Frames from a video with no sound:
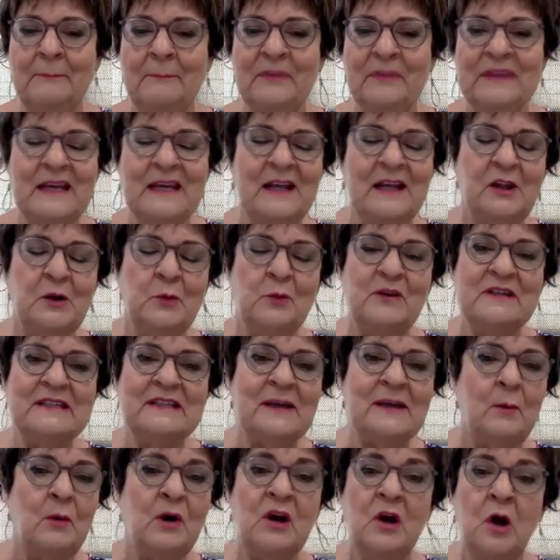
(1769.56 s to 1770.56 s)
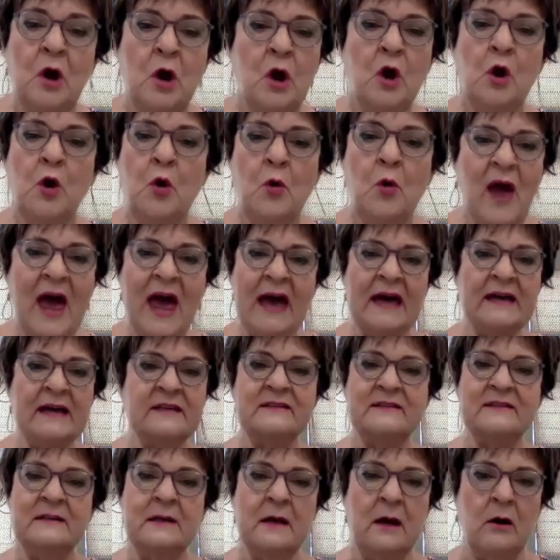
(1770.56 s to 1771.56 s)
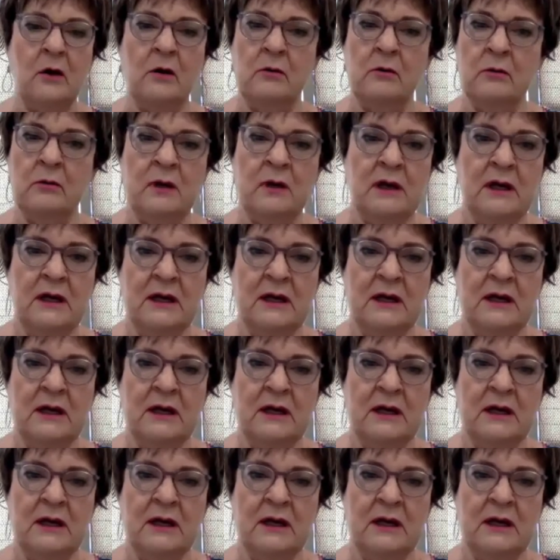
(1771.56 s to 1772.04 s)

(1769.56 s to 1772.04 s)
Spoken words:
dealing with someone who has no